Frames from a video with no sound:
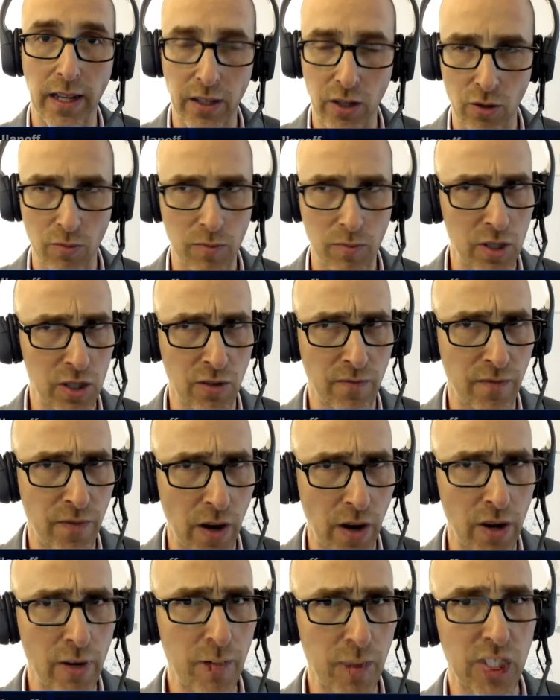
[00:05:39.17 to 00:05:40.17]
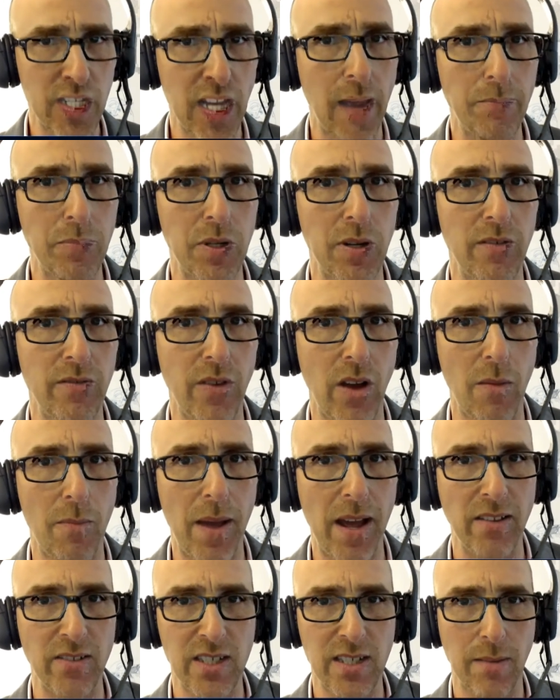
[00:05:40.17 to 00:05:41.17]
Like humans are very perceptive
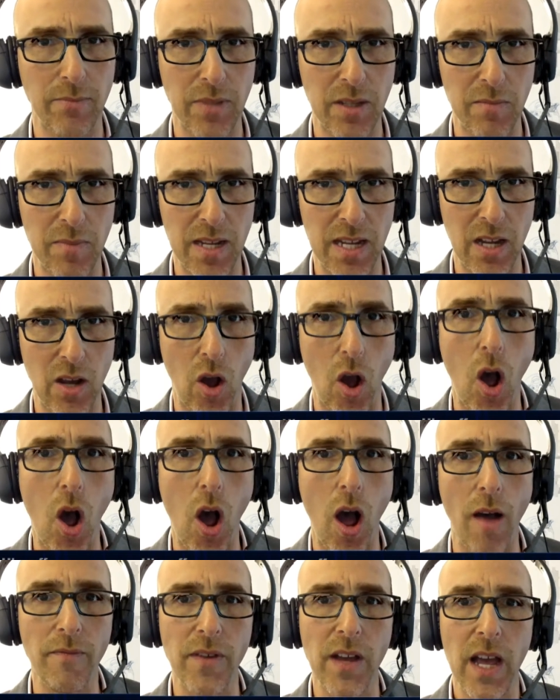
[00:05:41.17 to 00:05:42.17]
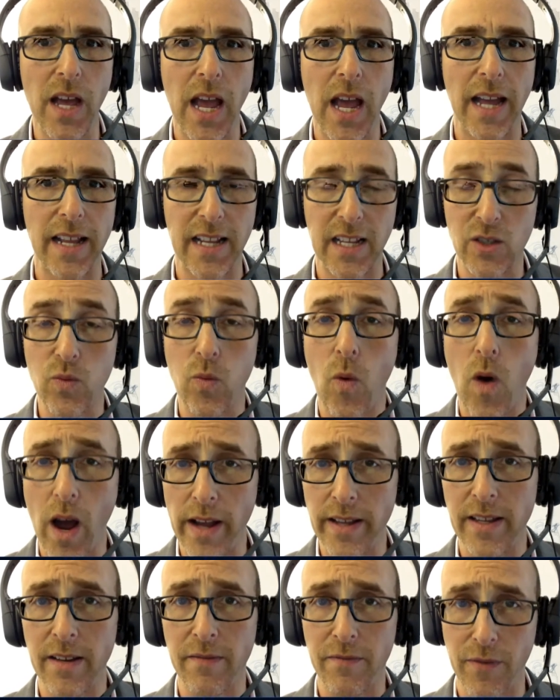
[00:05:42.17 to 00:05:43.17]
about something being off, and that's
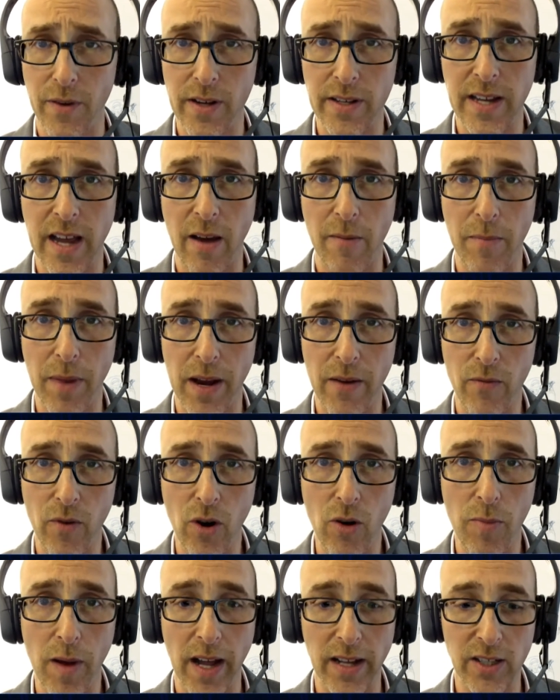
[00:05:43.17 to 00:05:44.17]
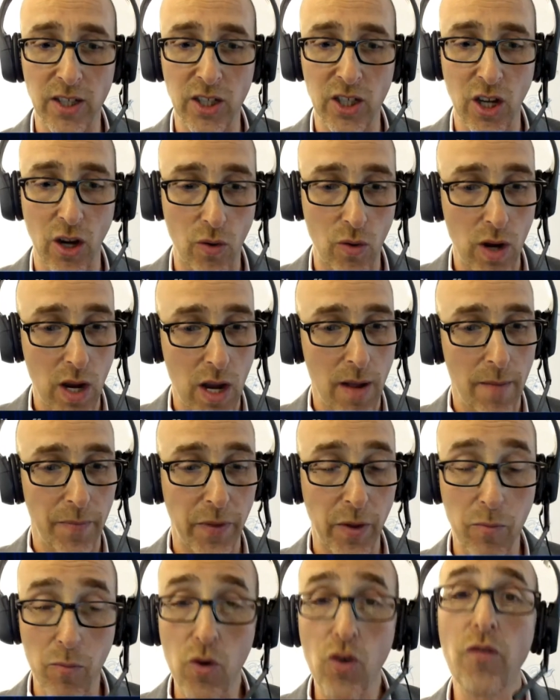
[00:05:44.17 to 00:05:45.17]
why sure. they're freaked out by robots. So
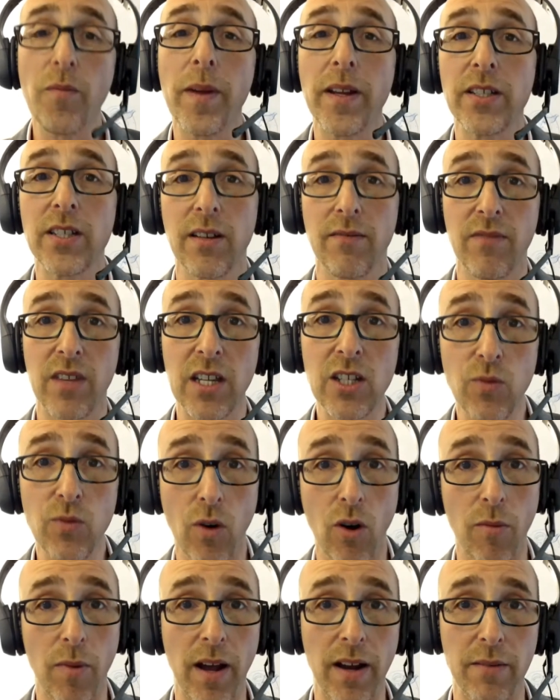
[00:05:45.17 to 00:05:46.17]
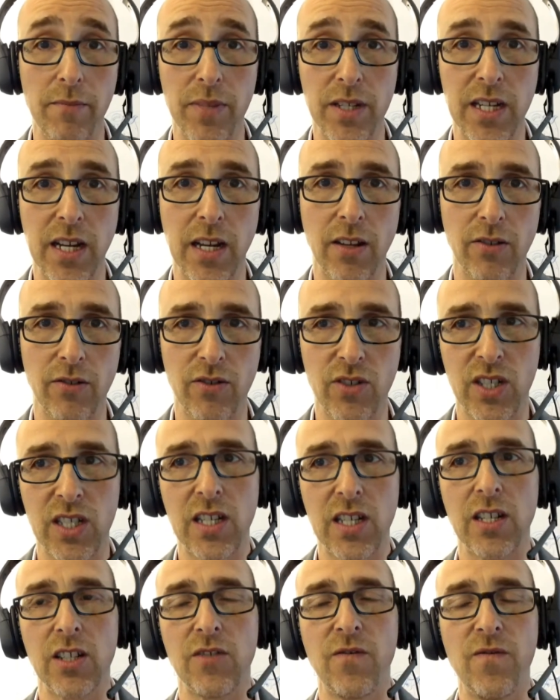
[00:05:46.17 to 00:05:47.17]
the movements of this robot in particular, you
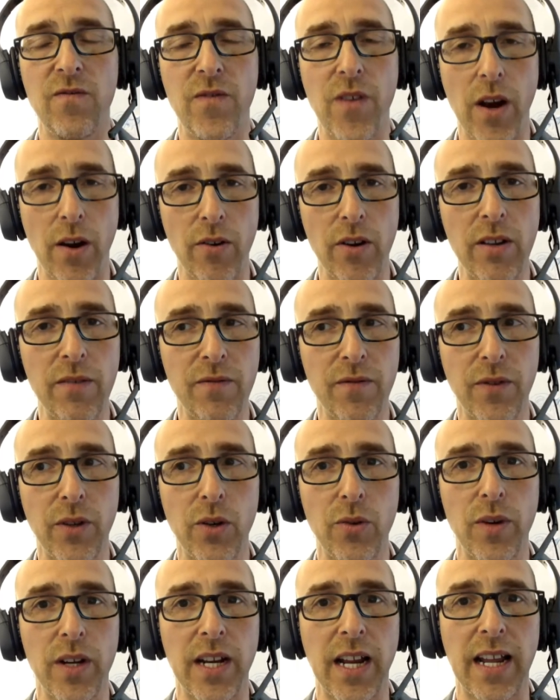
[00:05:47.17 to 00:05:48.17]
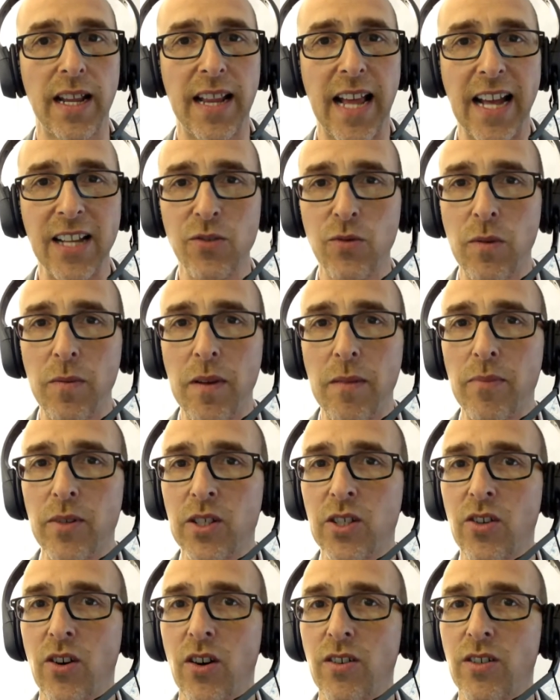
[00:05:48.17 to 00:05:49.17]
see it's very fluid, and that's where
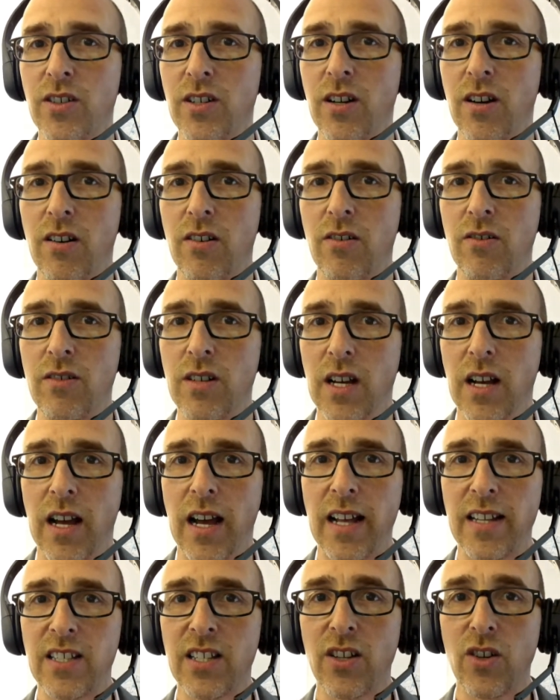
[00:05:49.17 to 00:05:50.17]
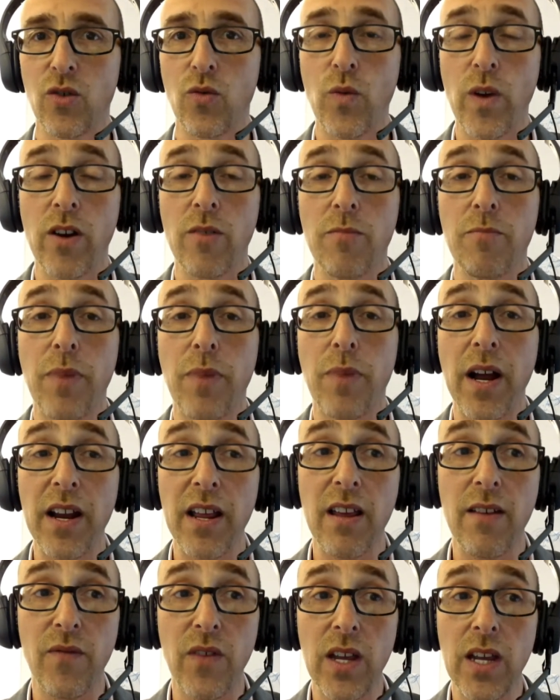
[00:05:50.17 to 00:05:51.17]
people start to go, that's a little weird. But
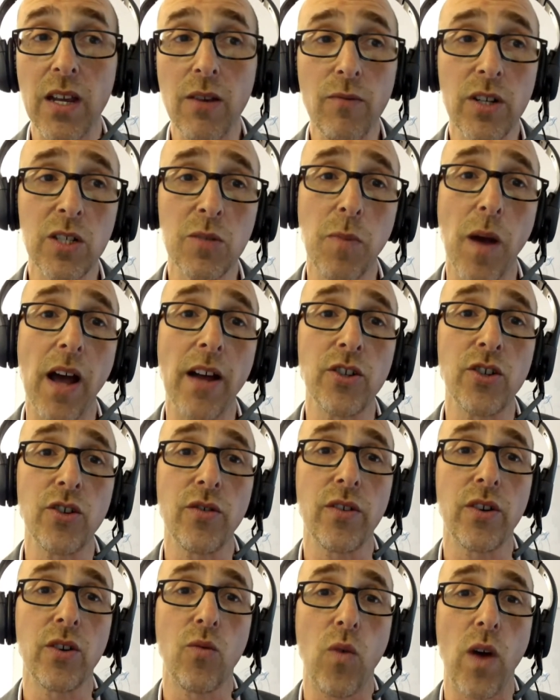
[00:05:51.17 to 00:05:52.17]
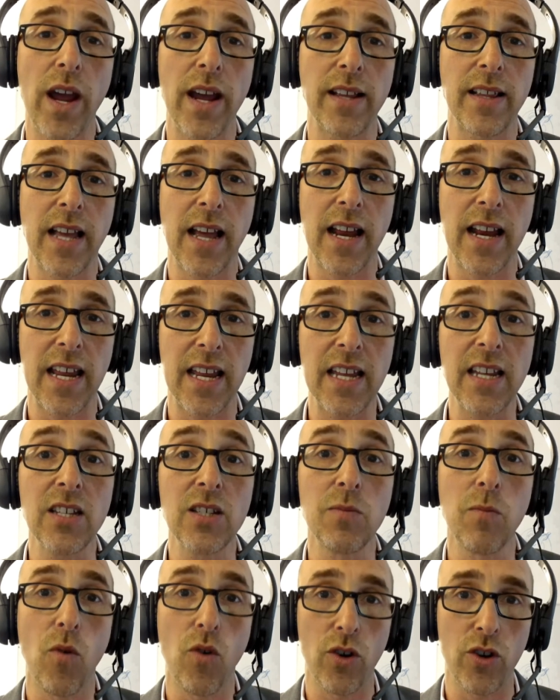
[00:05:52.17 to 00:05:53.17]
if it can respond to you in a way that
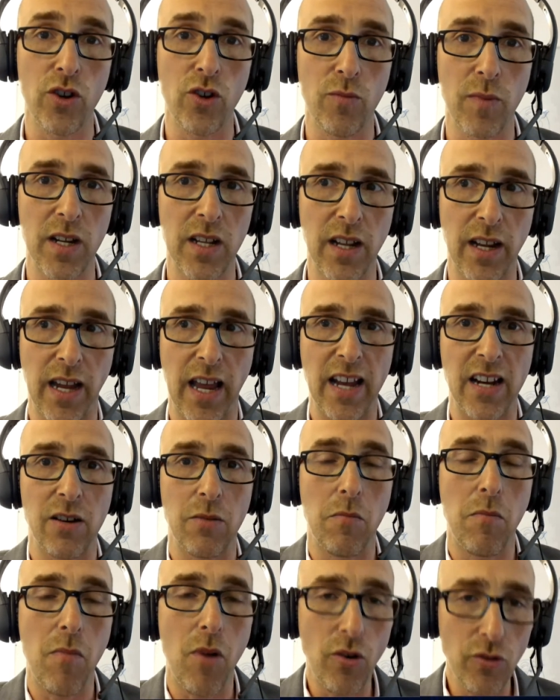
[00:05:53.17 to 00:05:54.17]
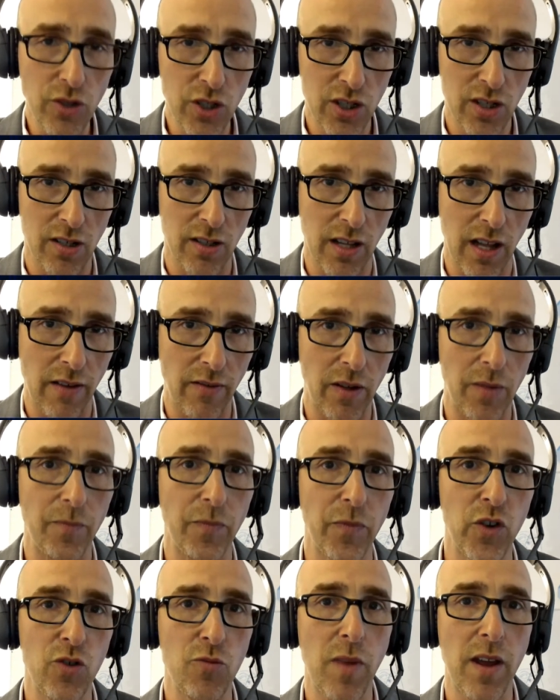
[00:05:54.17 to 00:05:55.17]
is more human, like at an emotional level,
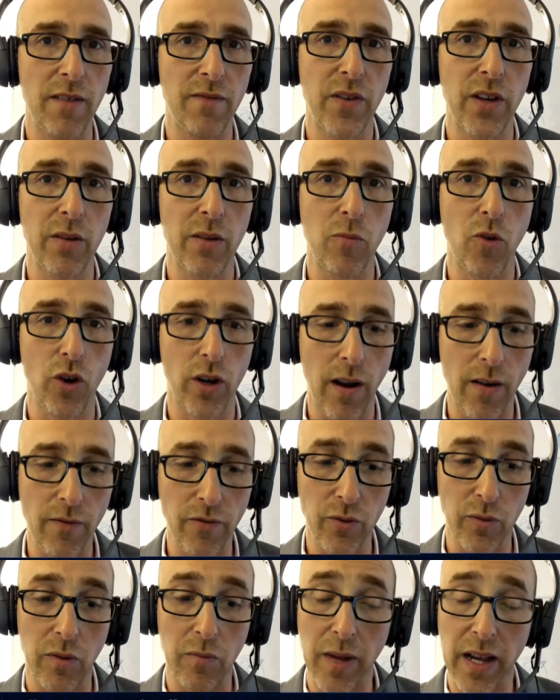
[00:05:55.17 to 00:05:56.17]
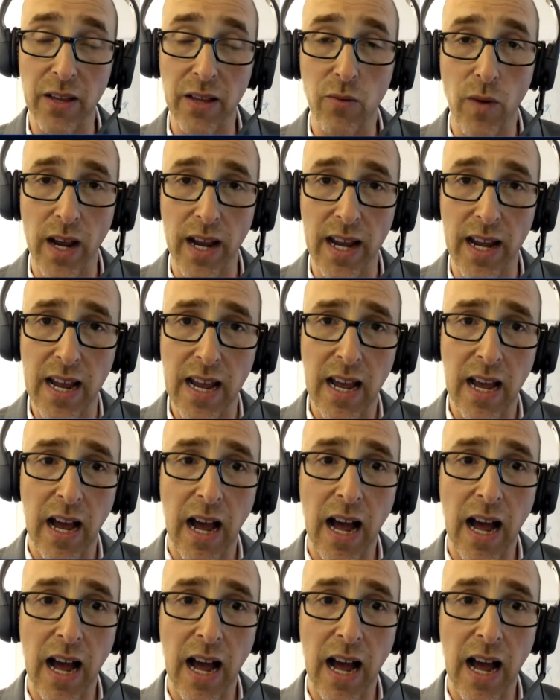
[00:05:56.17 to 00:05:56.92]
you may feel more comfortable. By the way,